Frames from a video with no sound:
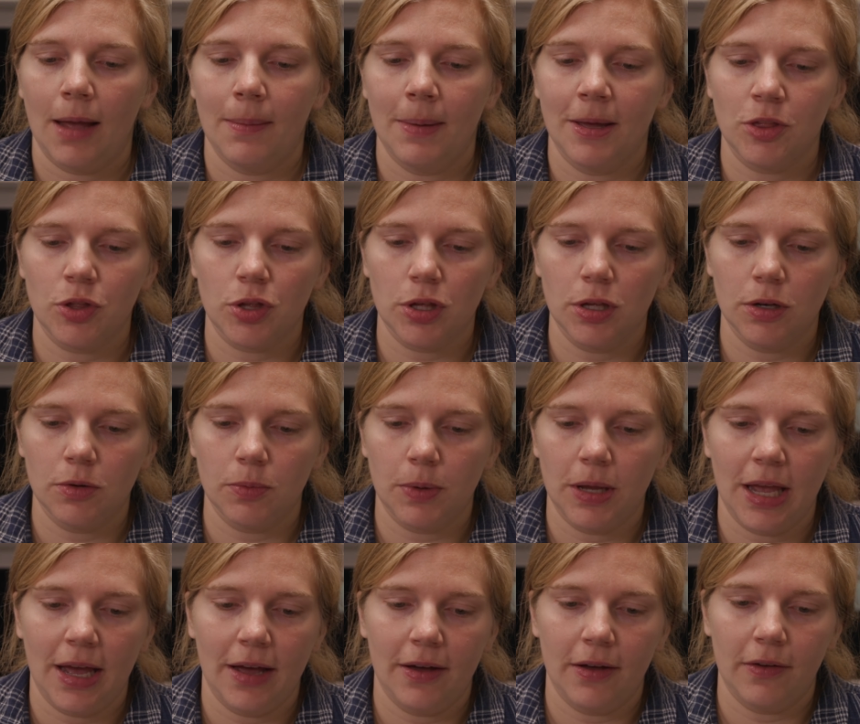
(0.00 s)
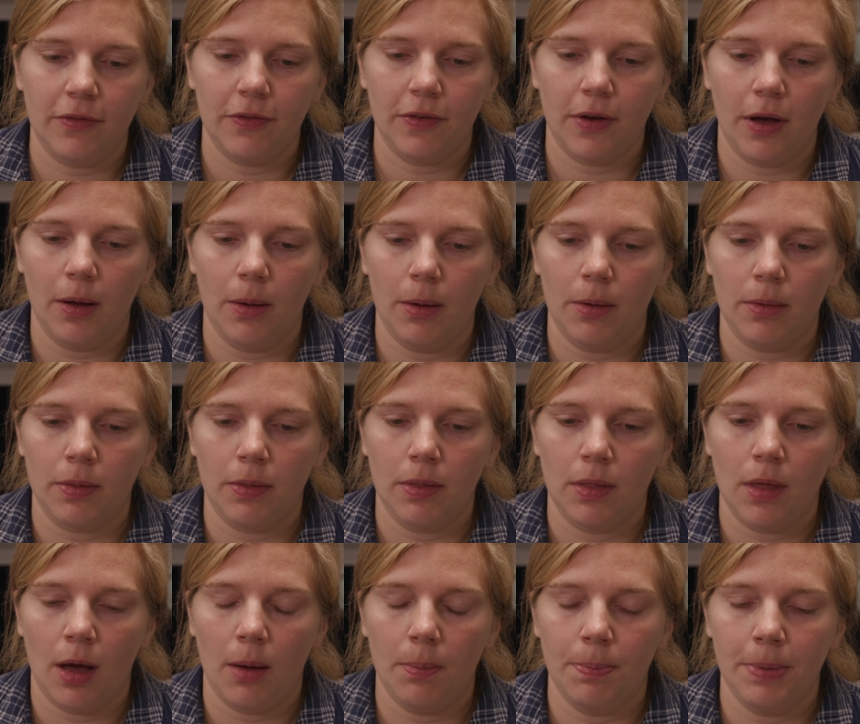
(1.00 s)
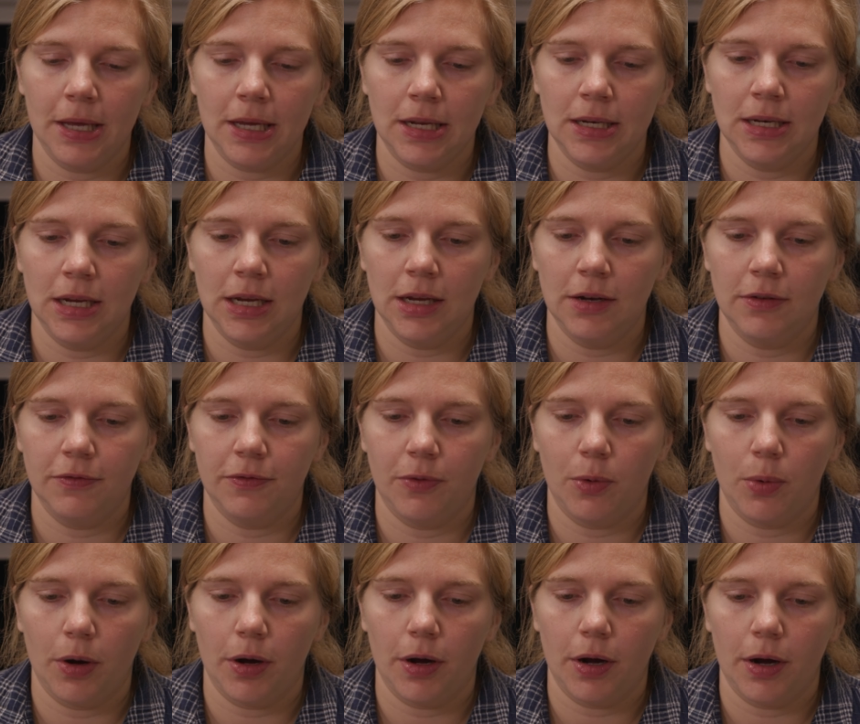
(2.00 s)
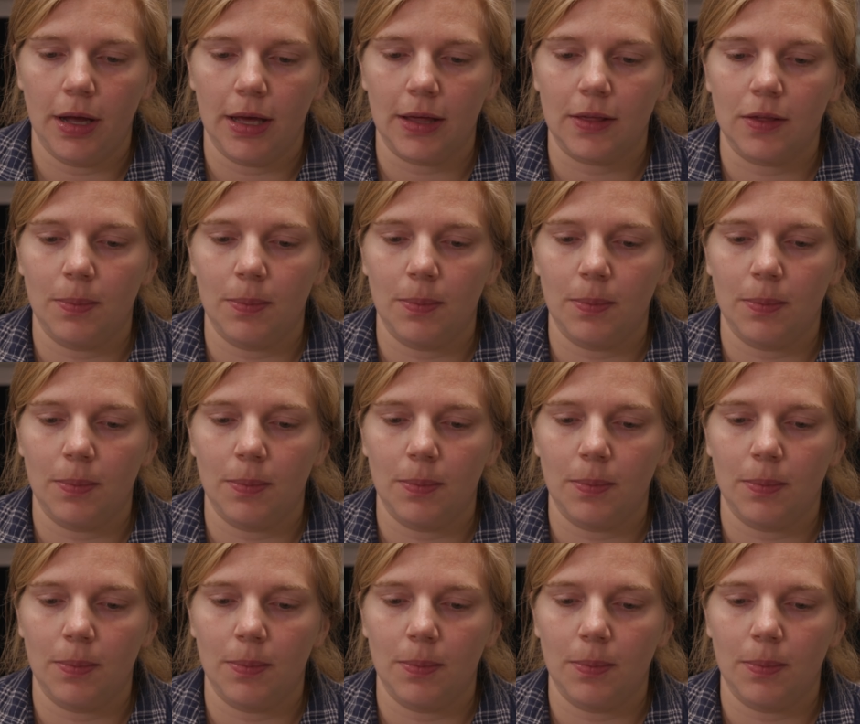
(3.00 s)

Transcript: mentioned we have a big need for